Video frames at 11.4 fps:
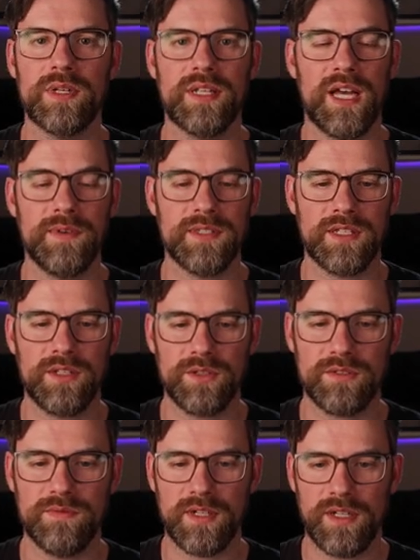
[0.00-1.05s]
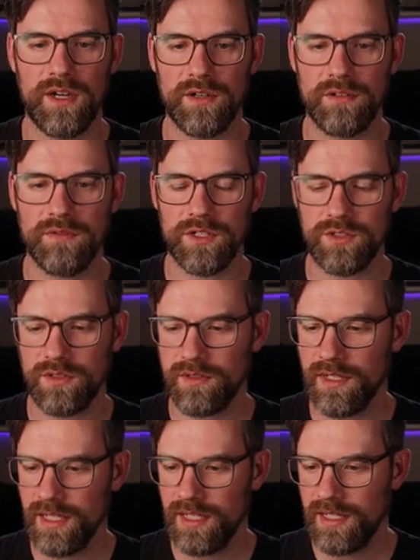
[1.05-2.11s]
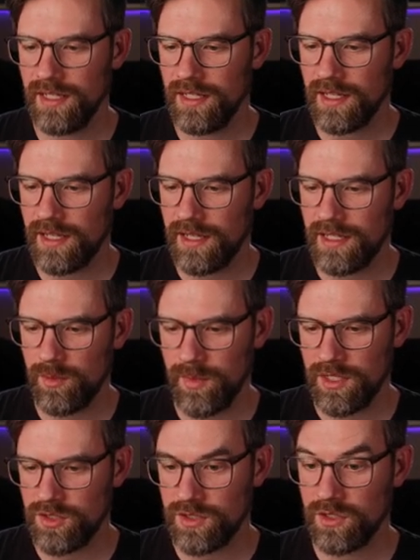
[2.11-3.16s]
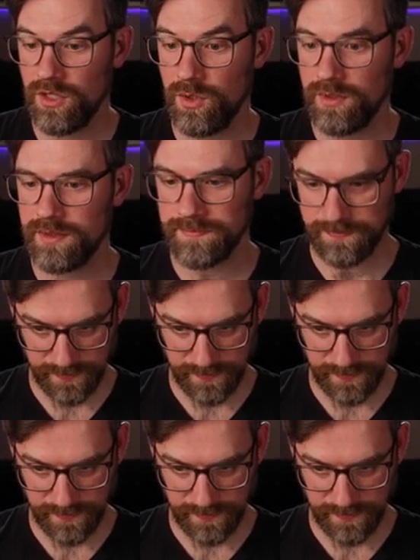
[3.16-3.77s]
but it obviously looks very artificial and just cloned.